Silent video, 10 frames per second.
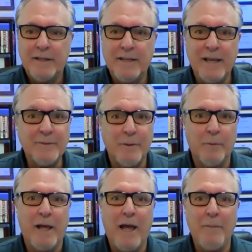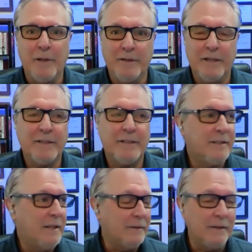guess what would happen?
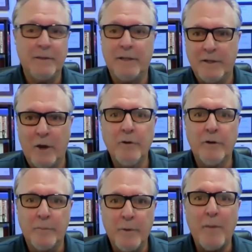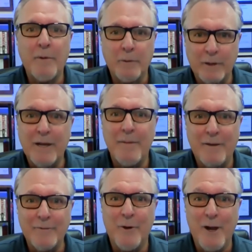The owner of the property would have come
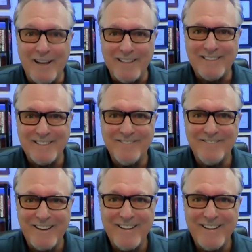after us, right?